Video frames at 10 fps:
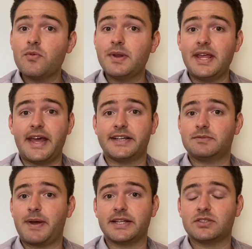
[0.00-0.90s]
many
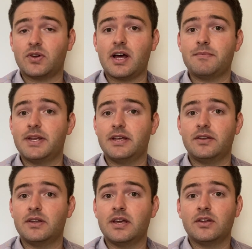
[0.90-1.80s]
expats are coming
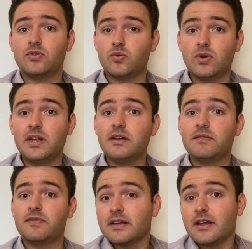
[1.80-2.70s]
in to
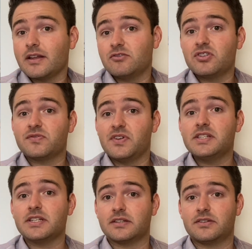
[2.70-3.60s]
live and just
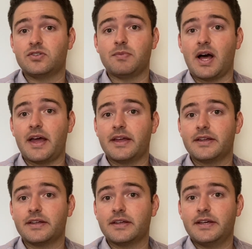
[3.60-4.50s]
visit Dubai.
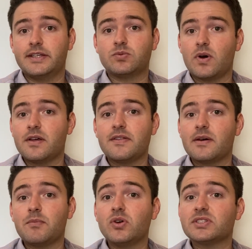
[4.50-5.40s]
It's one of the
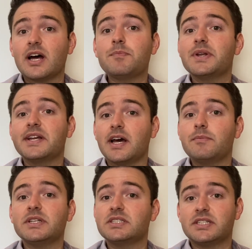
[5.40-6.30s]
most up and
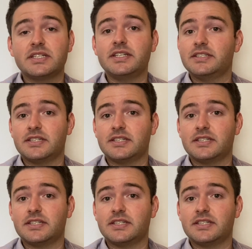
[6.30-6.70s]
coming cities